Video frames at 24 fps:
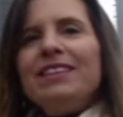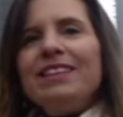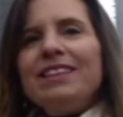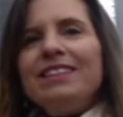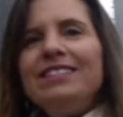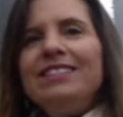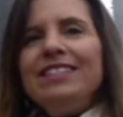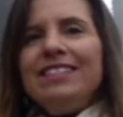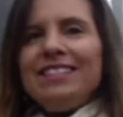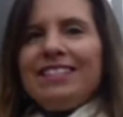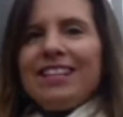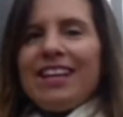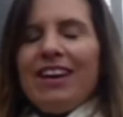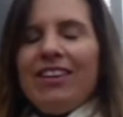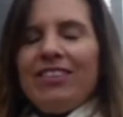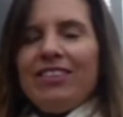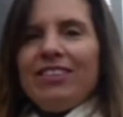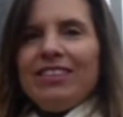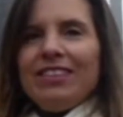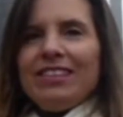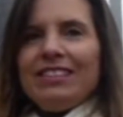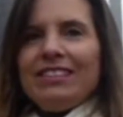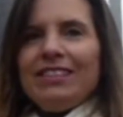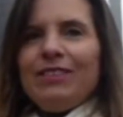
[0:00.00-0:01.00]
and I teach
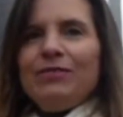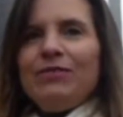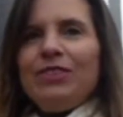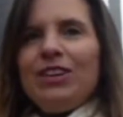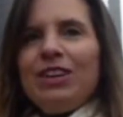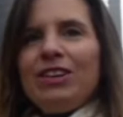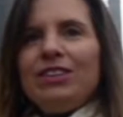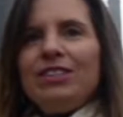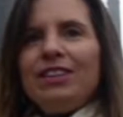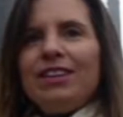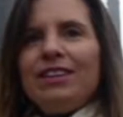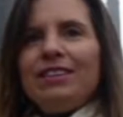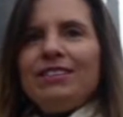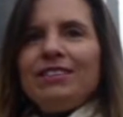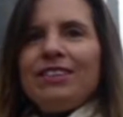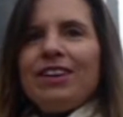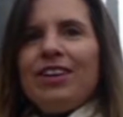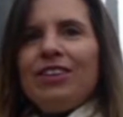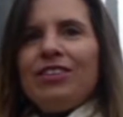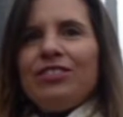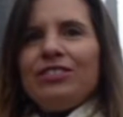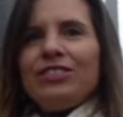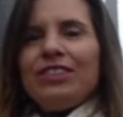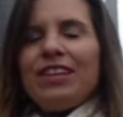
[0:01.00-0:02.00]
calculus at Veritas
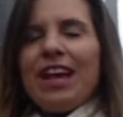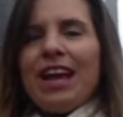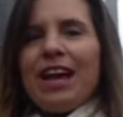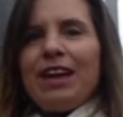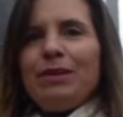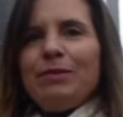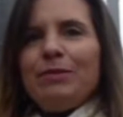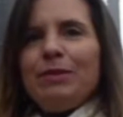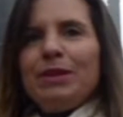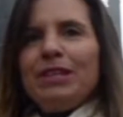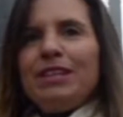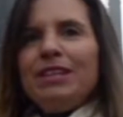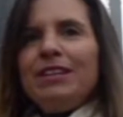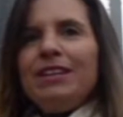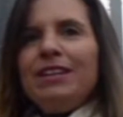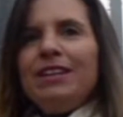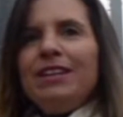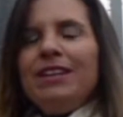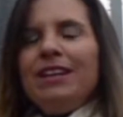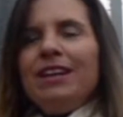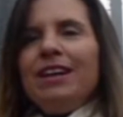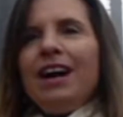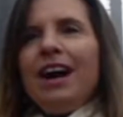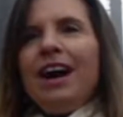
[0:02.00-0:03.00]
Scholars Academy.
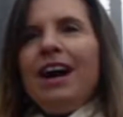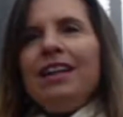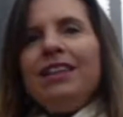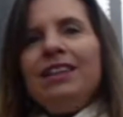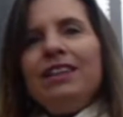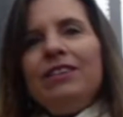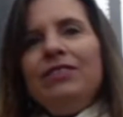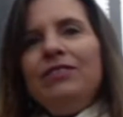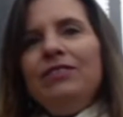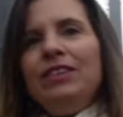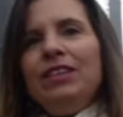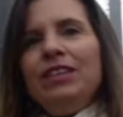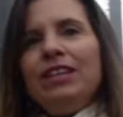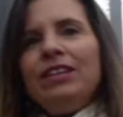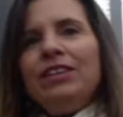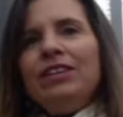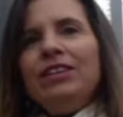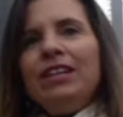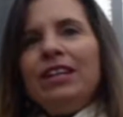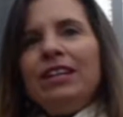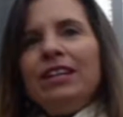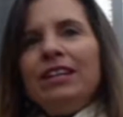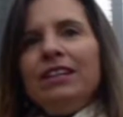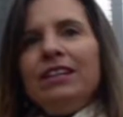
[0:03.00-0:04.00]
I live
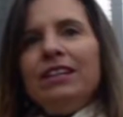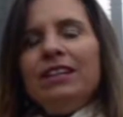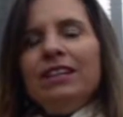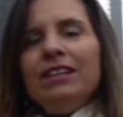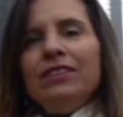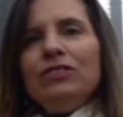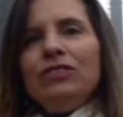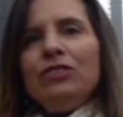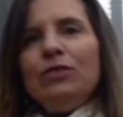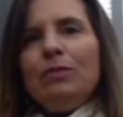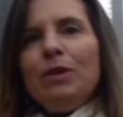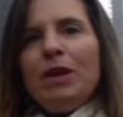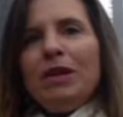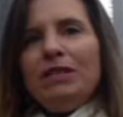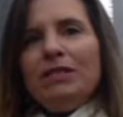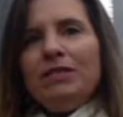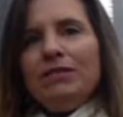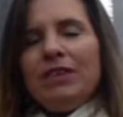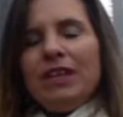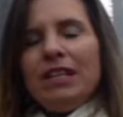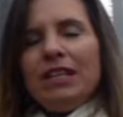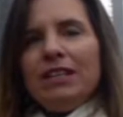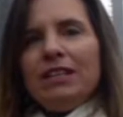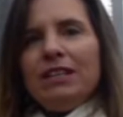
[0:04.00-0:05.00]
here in eastern
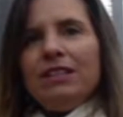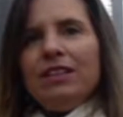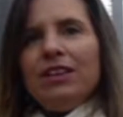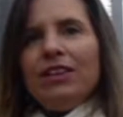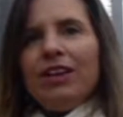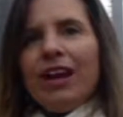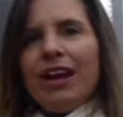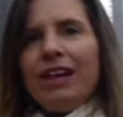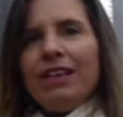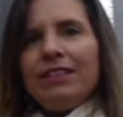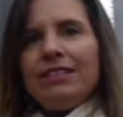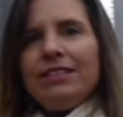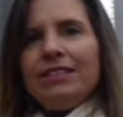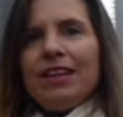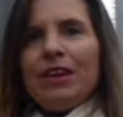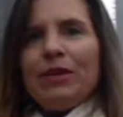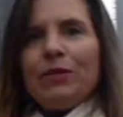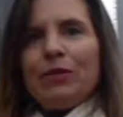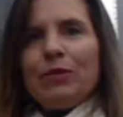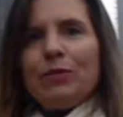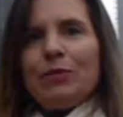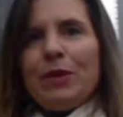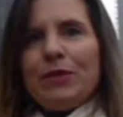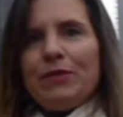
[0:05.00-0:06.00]
Pennsylvania near Allentown
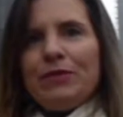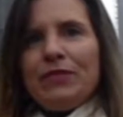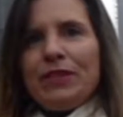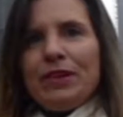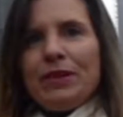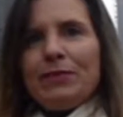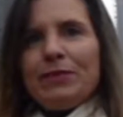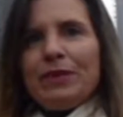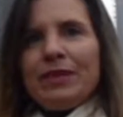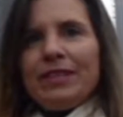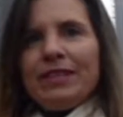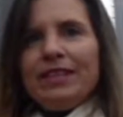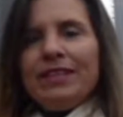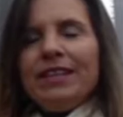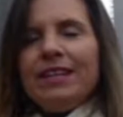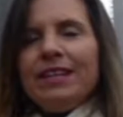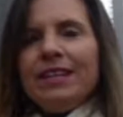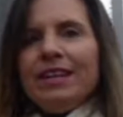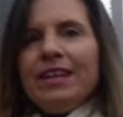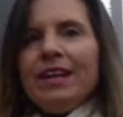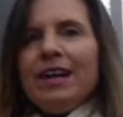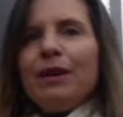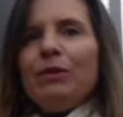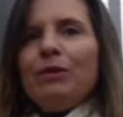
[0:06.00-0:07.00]
with my family.
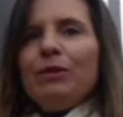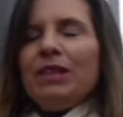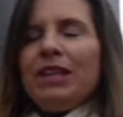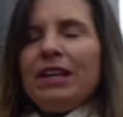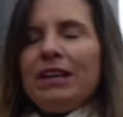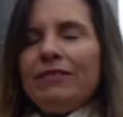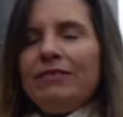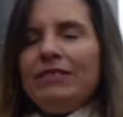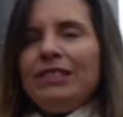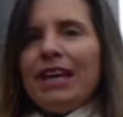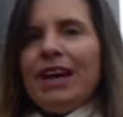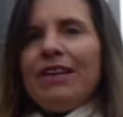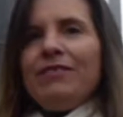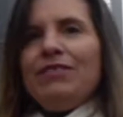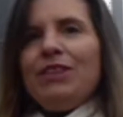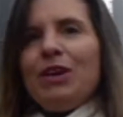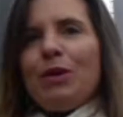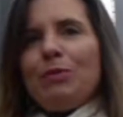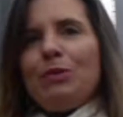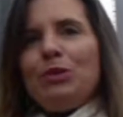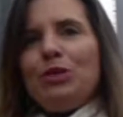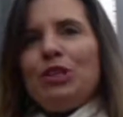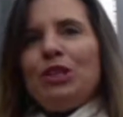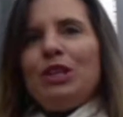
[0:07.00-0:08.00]
I would love to have the
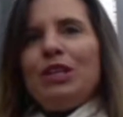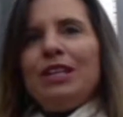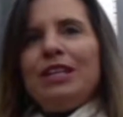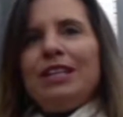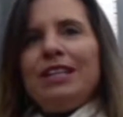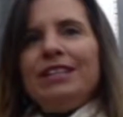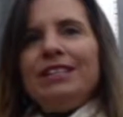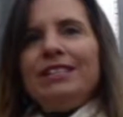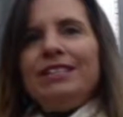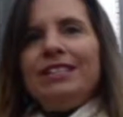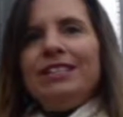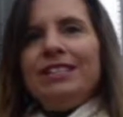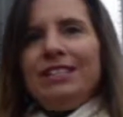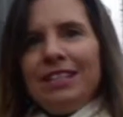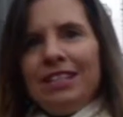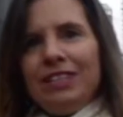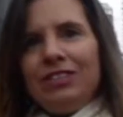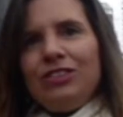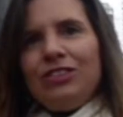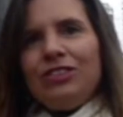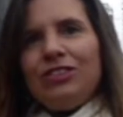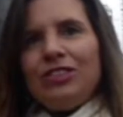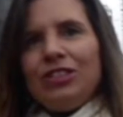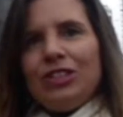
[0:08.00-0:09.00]
opportunity to
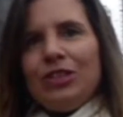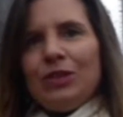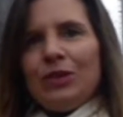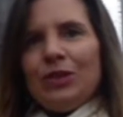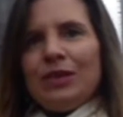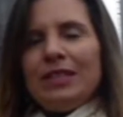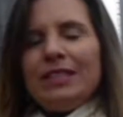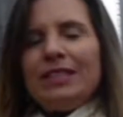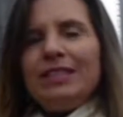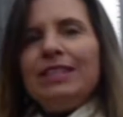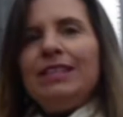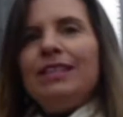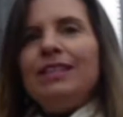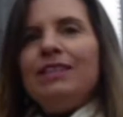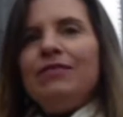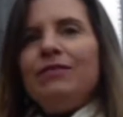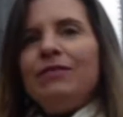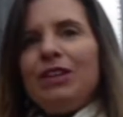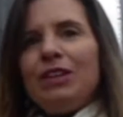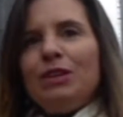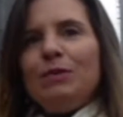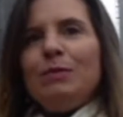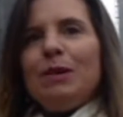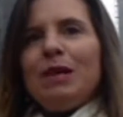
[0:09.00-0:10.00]
teach your students the
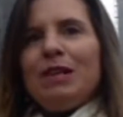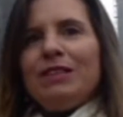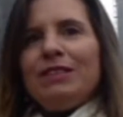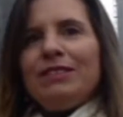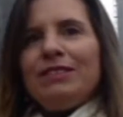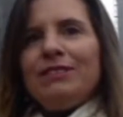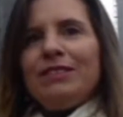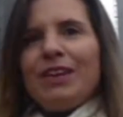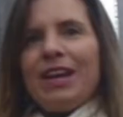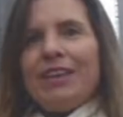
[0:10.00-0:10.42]
fundamentals of